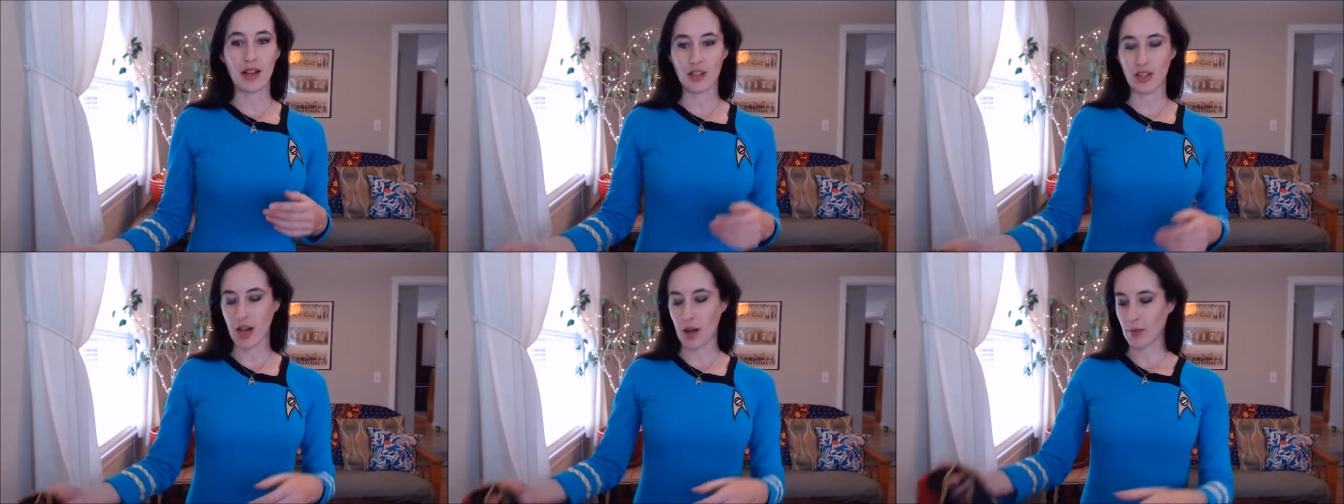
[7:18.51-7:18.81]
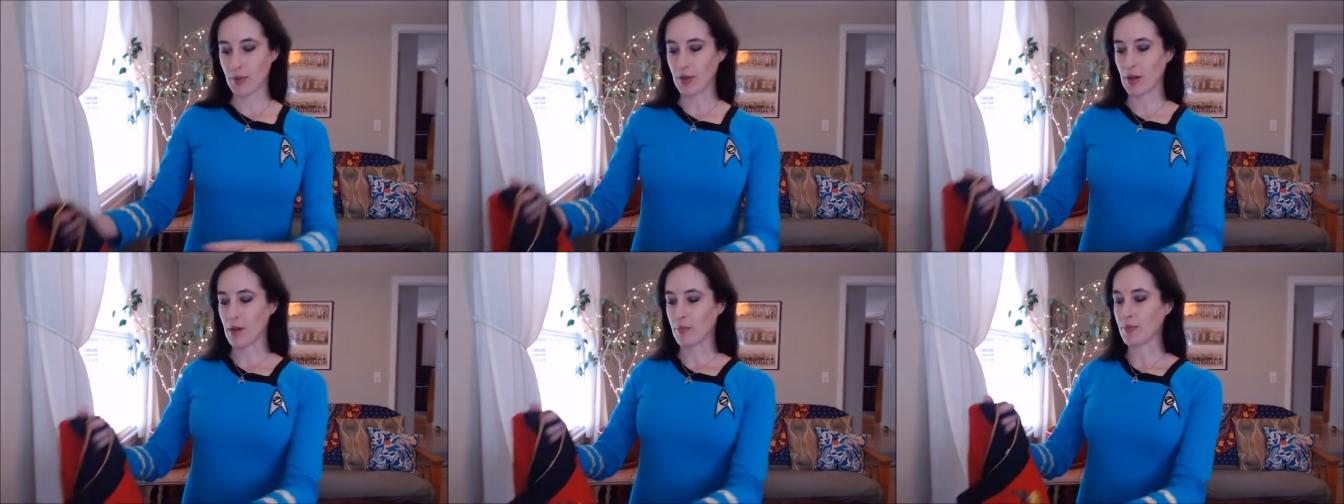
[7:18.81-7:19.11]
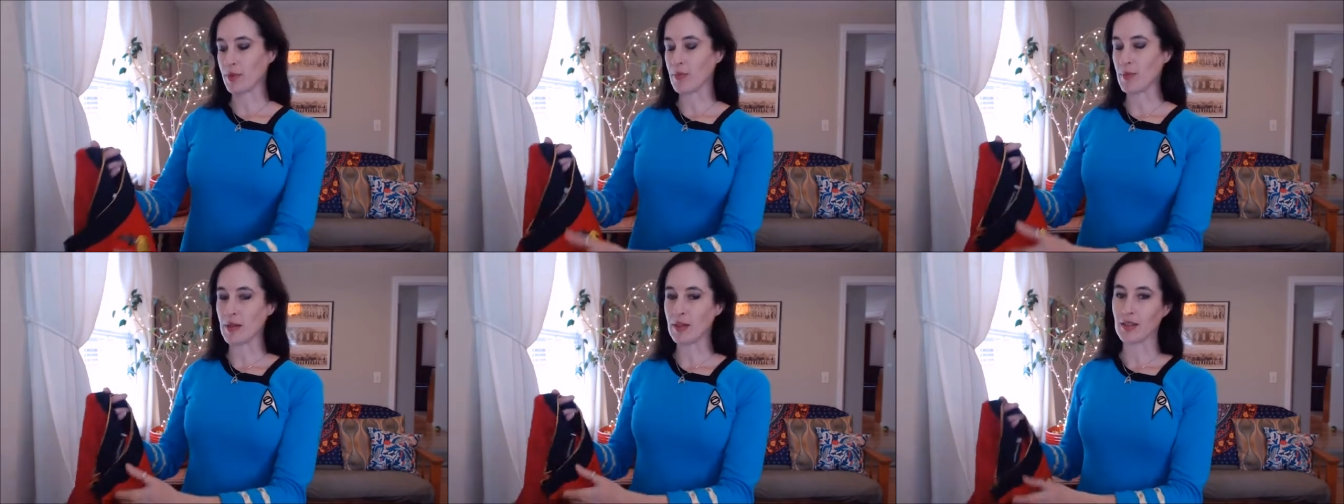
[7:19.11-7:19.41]
I chopped it up
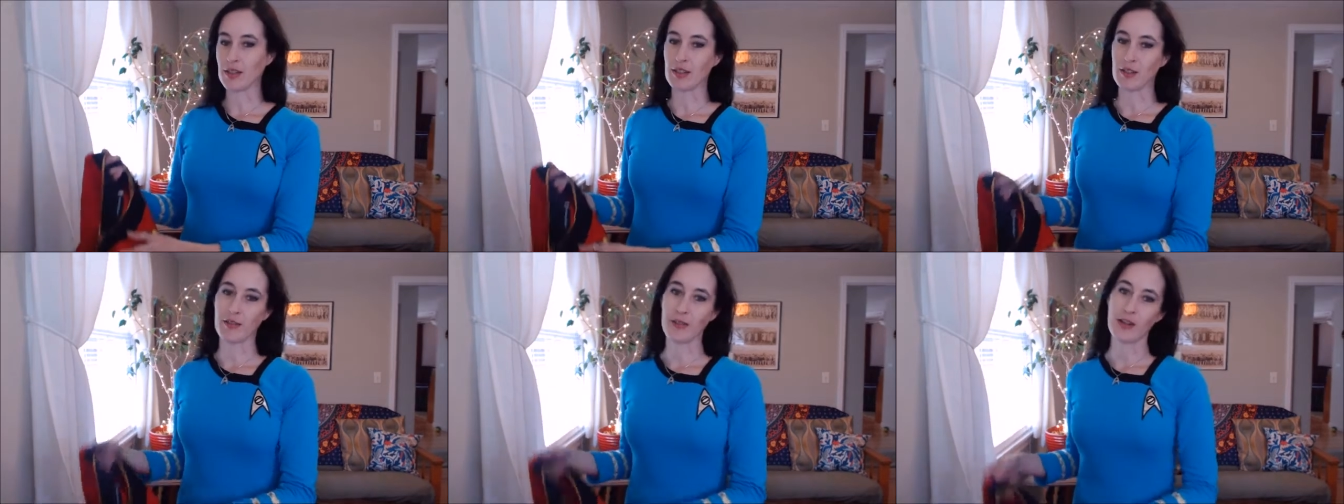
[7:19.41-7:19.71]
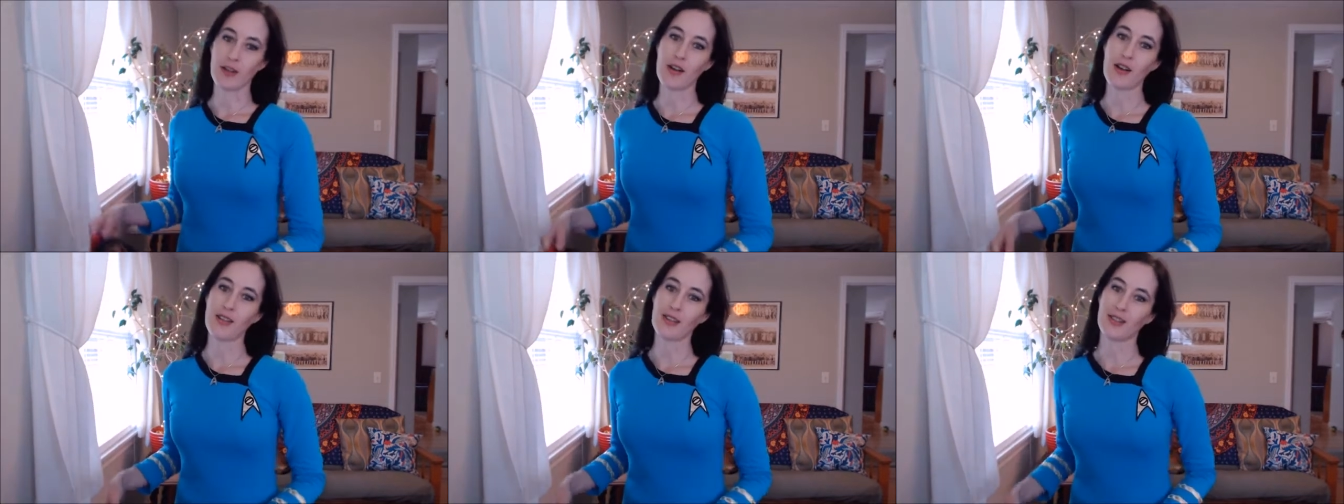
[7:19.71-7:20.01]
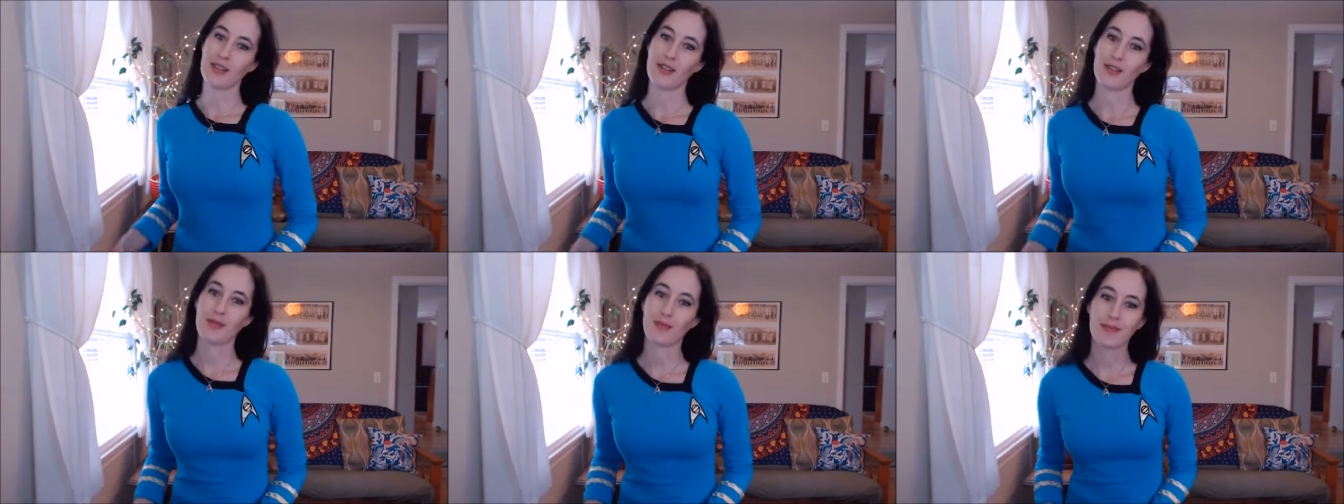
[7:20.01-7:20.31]
to make a different
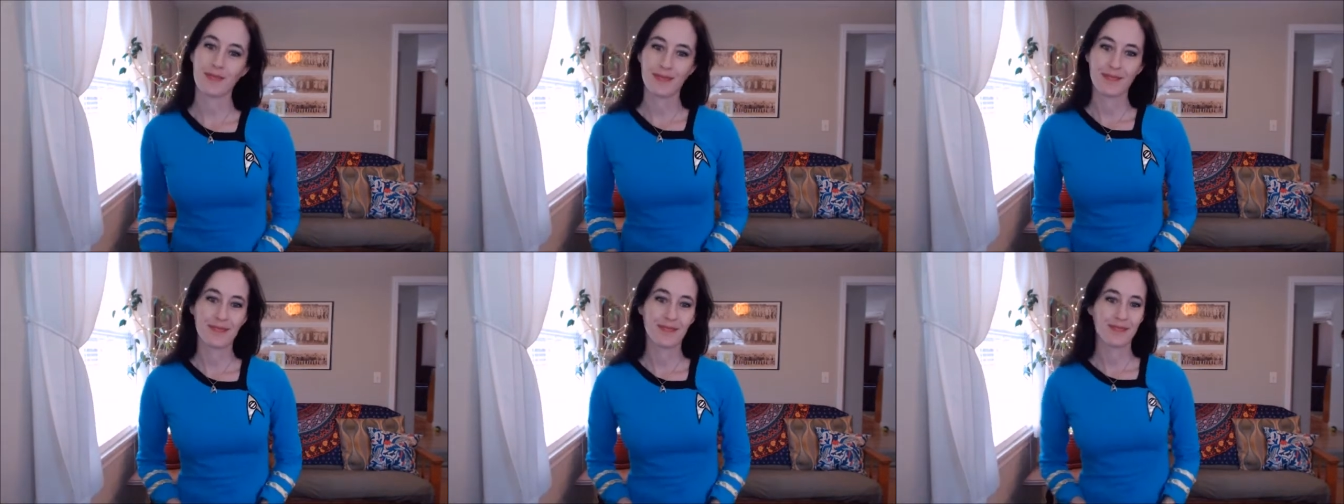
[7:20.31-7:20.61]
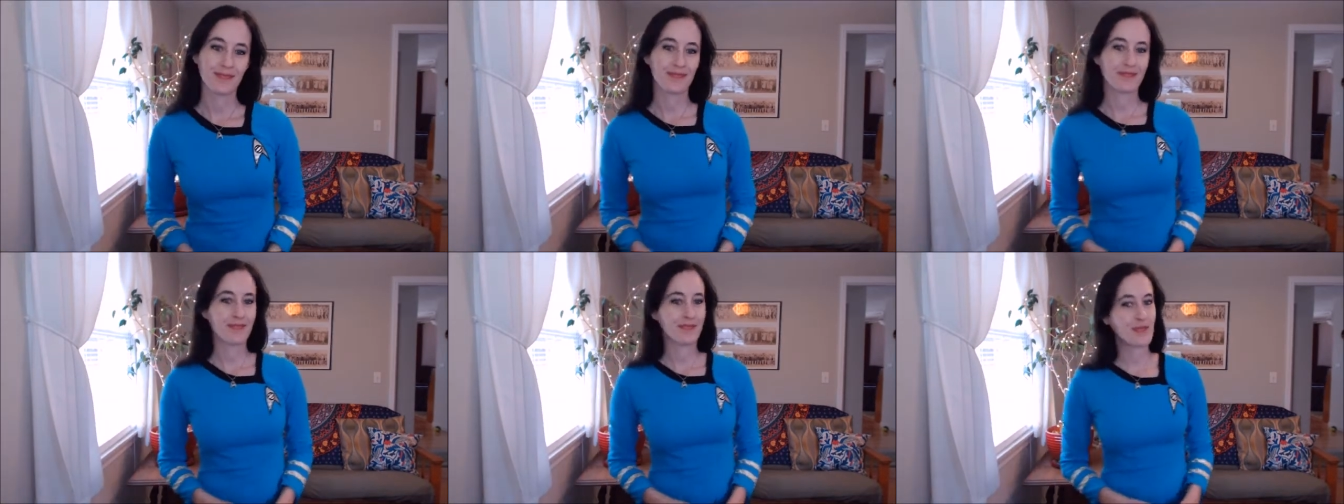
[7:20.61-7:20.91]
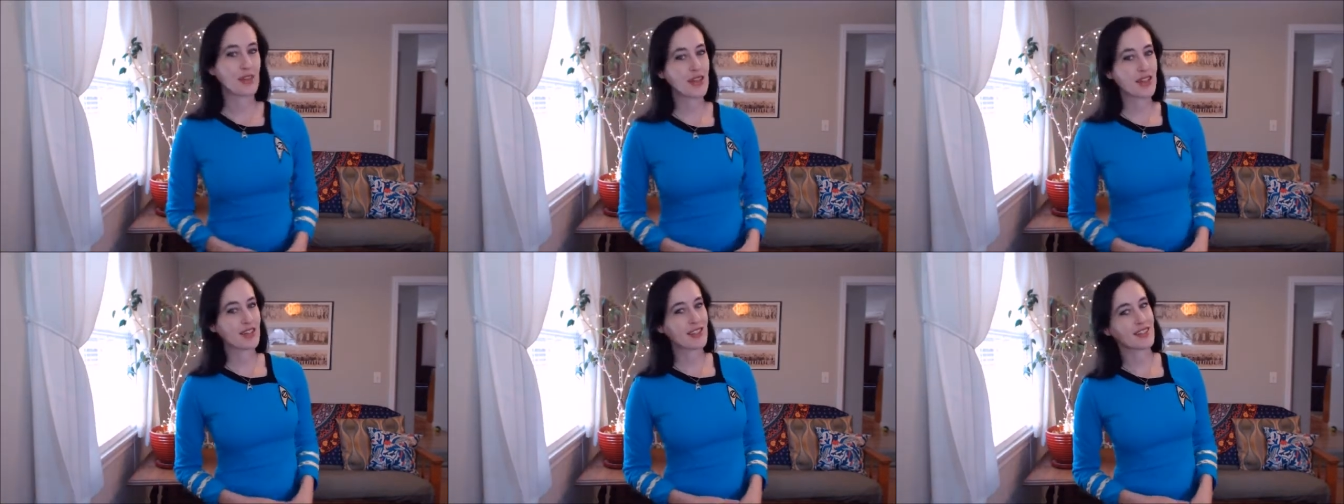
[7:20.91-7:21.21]
costume
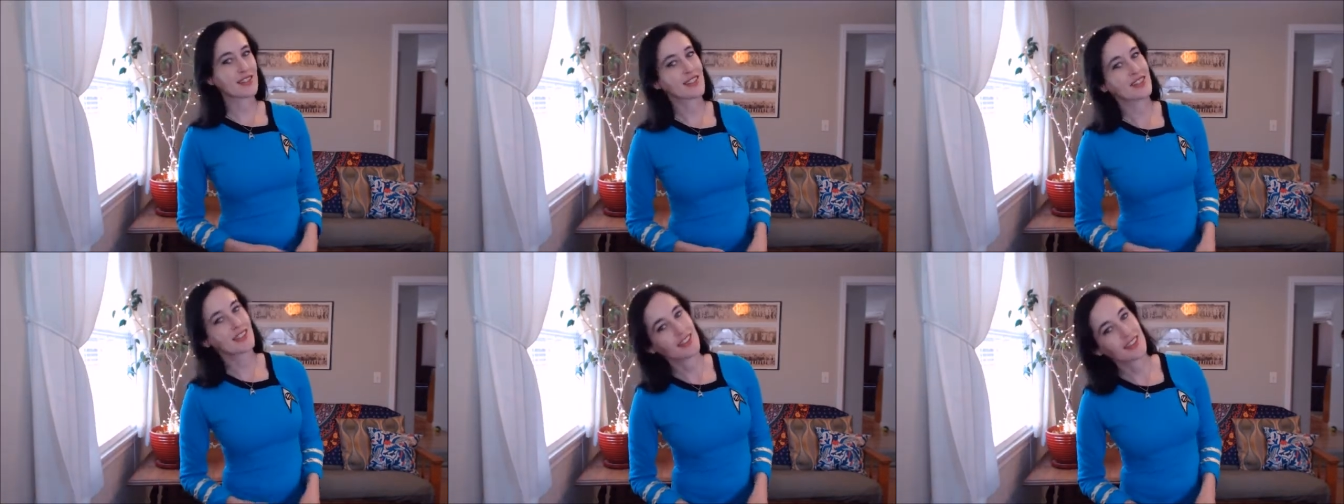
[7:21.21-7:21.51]
because